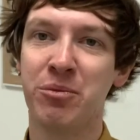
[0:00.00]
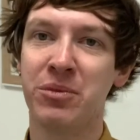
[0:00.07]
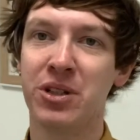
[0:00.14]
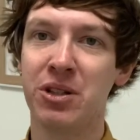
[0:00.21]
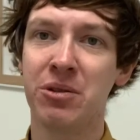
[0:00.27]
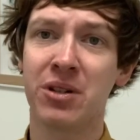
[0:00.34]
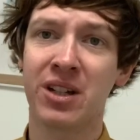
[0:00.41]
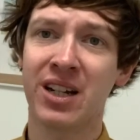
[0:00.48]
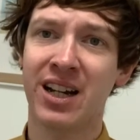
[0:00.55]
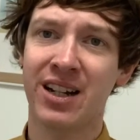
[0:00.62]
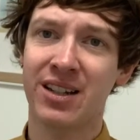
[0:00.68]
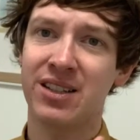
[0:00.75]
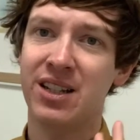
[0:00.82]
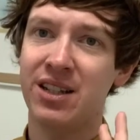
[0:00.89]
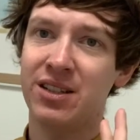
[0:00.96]
you can
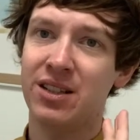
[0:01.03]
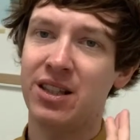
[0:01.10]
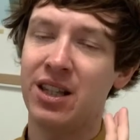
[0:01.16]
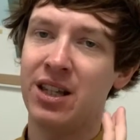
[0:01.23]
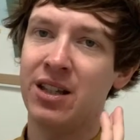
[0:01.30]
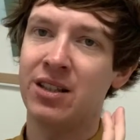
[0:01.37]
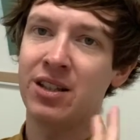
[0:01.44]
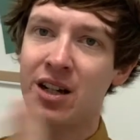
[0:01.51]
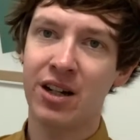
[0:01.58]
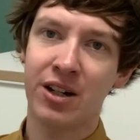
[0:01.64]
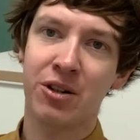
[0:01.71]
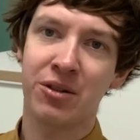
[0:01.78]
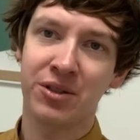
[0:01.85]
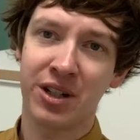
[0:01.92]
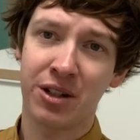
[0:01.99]
access the entire
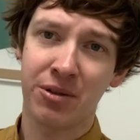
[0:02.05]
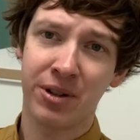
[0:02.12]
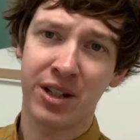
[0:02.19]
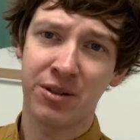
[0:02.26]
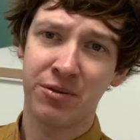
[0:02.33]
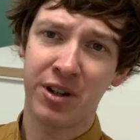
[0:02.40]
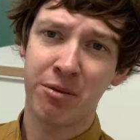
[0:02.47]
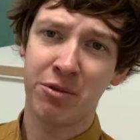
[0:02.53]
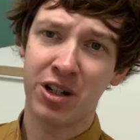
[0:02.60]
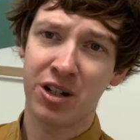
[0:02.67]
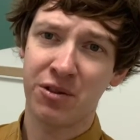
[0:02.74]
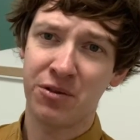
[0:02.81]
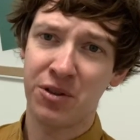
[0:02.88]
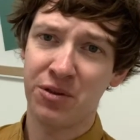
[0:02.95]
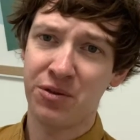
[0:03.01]
content creator framework
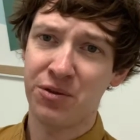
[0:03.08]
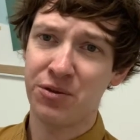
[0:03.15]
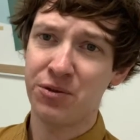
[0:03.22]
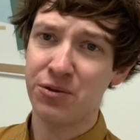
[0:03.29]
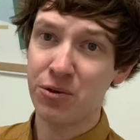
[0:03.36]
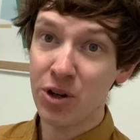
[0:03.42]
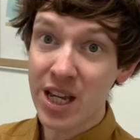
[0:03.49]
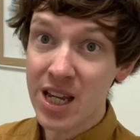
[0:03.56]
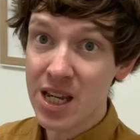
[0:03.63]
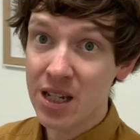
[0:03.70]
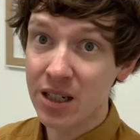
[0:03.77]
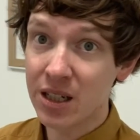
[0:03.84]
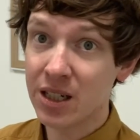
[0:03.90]
for free.